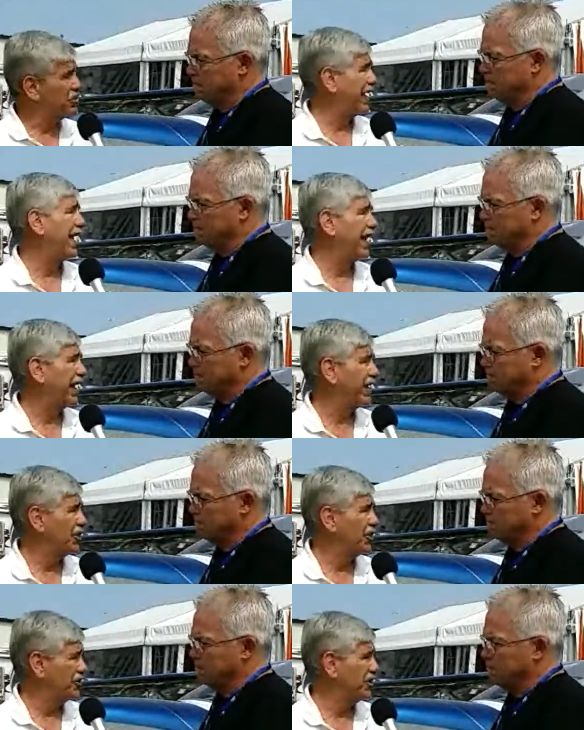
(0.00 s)
Speaker 1: mechanics,
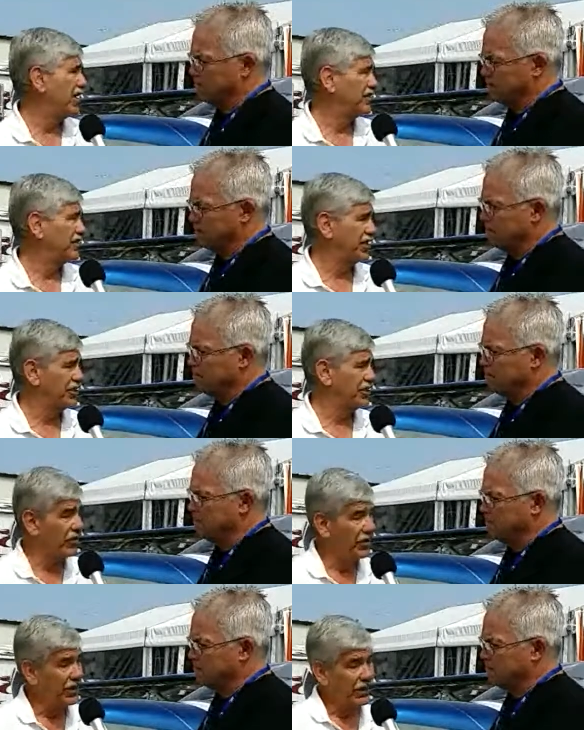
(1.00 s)
those kinds of things. So
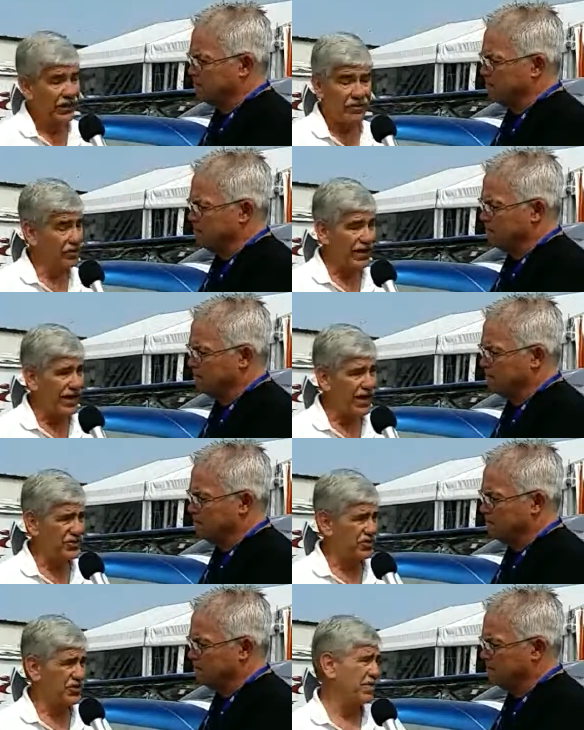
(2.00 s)
it really has
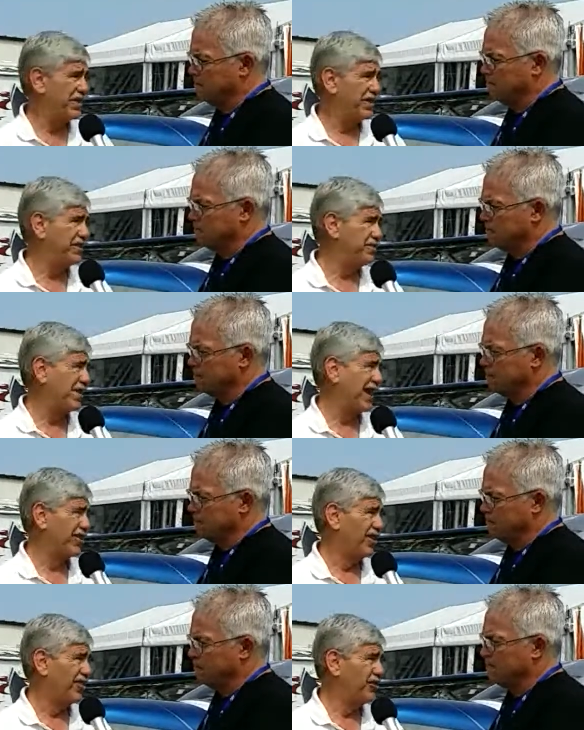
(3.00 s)
a tremendous impact
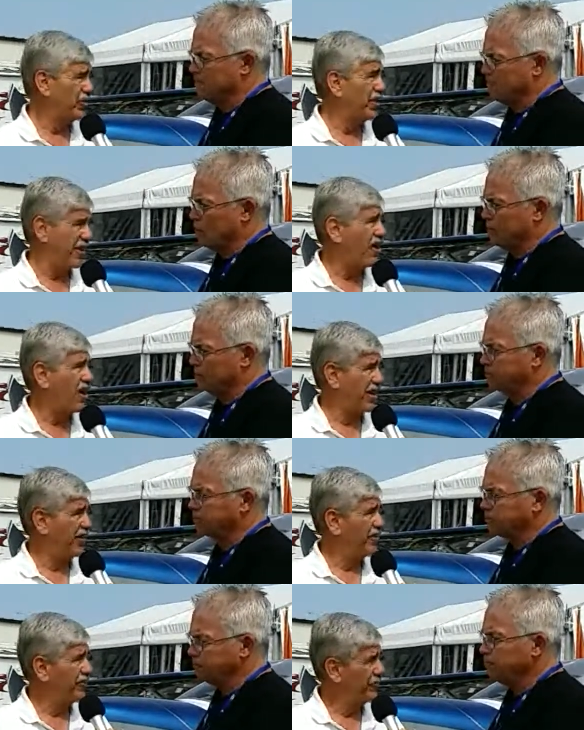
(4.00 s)
on who they are.
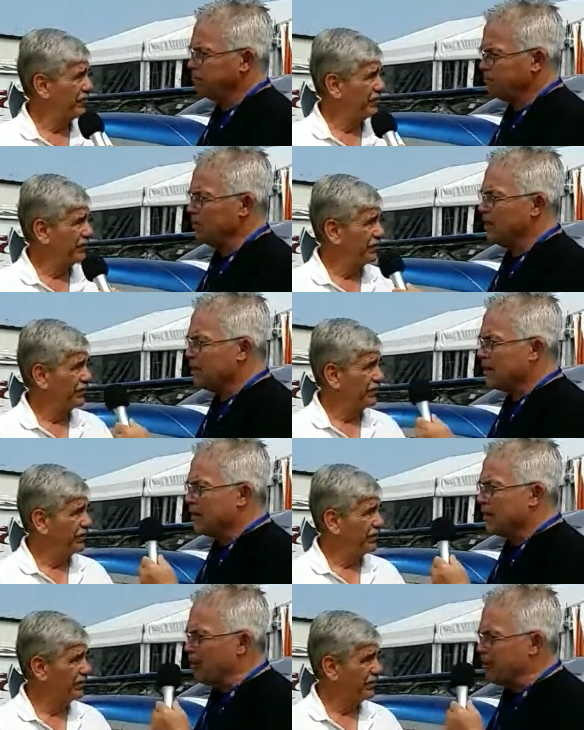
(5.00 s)

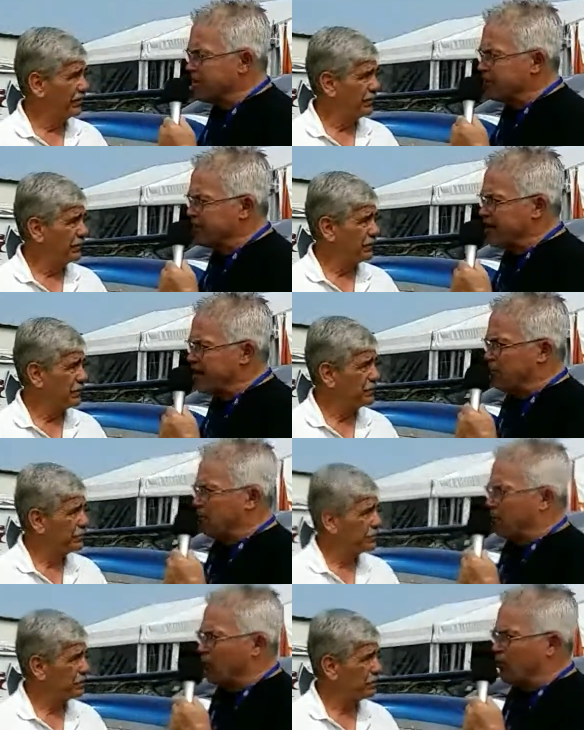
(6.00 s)
Speaker 2: Now, is this the kind of
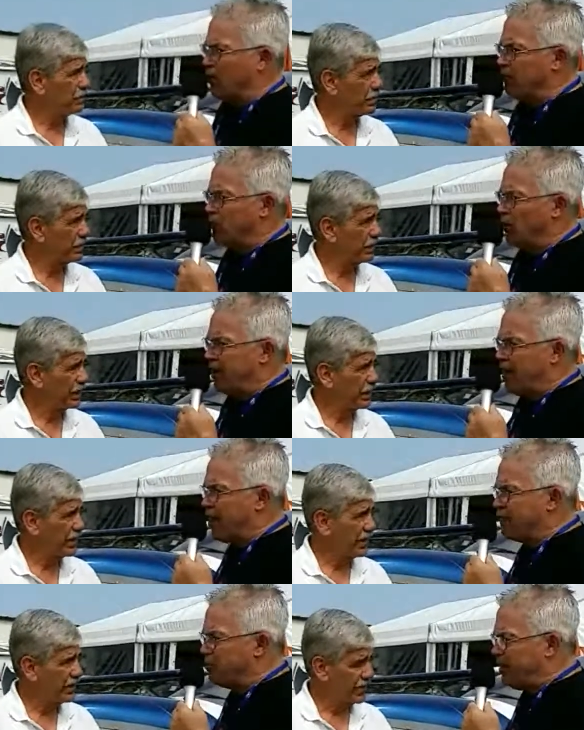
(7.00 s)
program where you
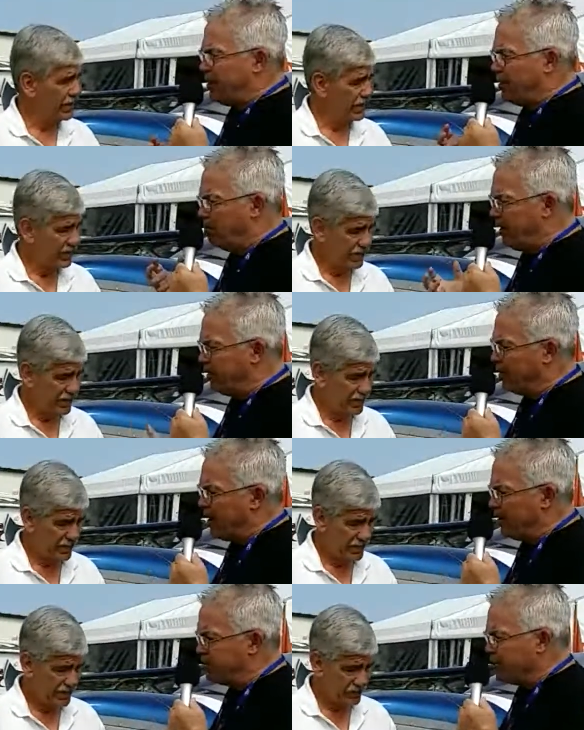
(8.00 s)
have to be in a bigger
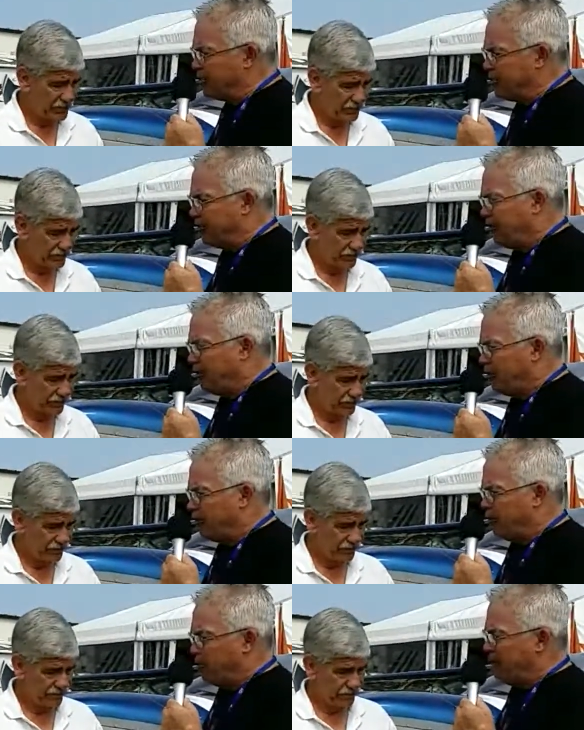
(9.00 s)
high school
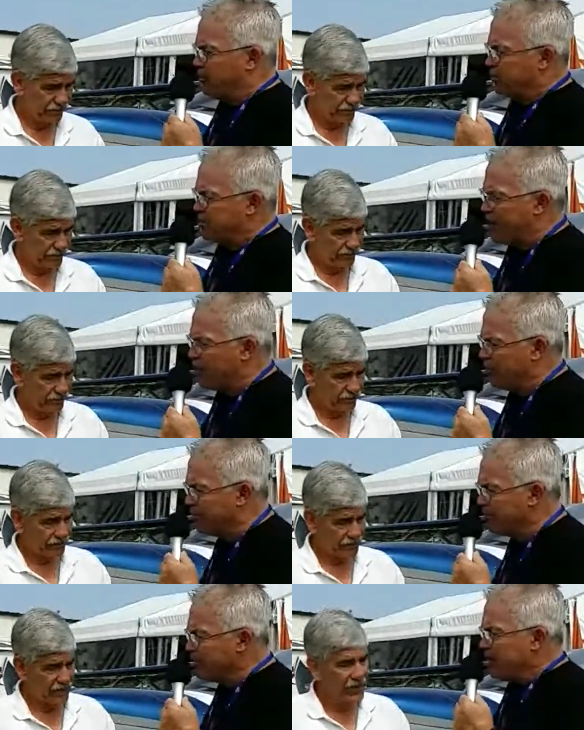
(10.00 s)
or a bigger town
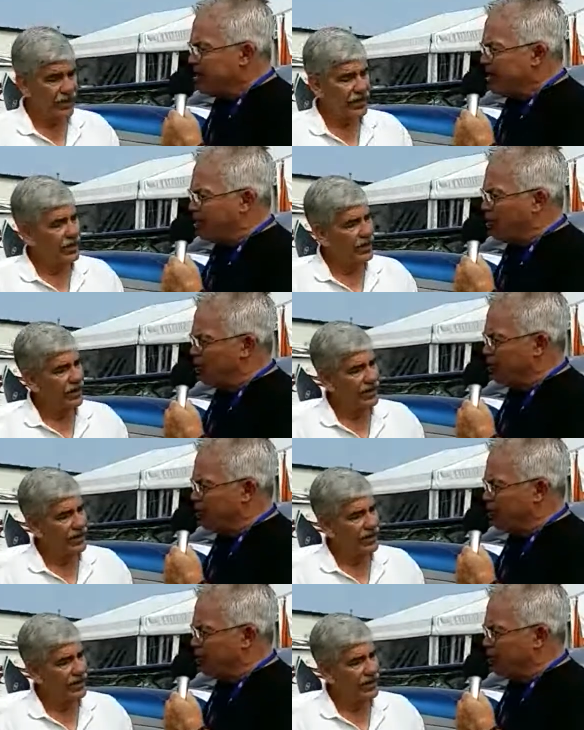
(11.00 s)
in order